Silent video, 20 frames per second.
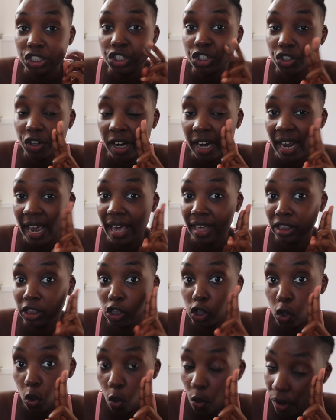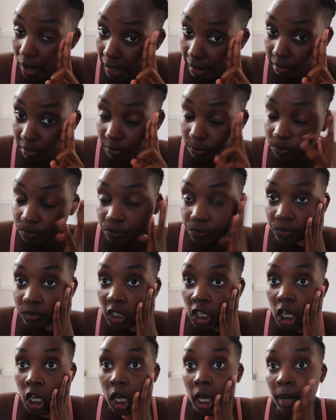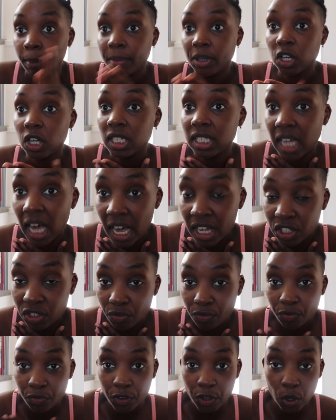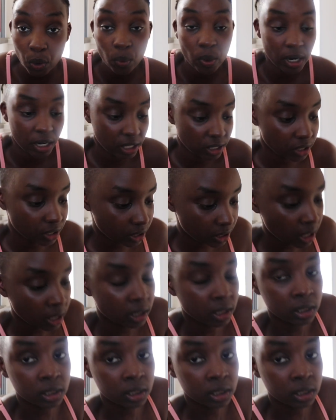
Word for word: Trey and Lauren because as viewers